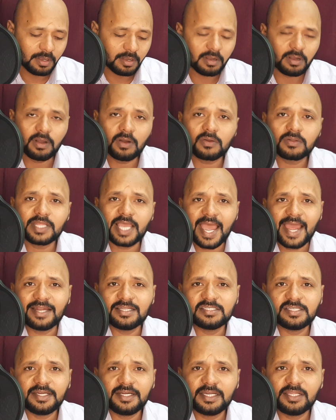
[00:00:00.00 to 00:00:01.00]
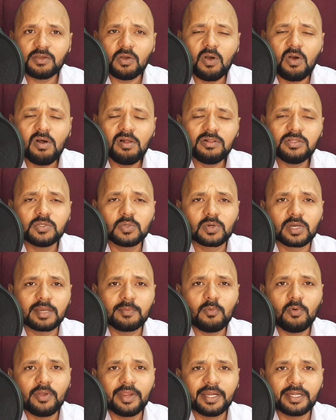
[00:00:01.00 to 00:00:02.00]
or the anxiety, all you
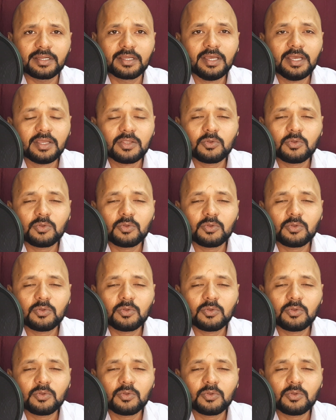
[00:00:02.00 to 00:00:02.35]
remove it.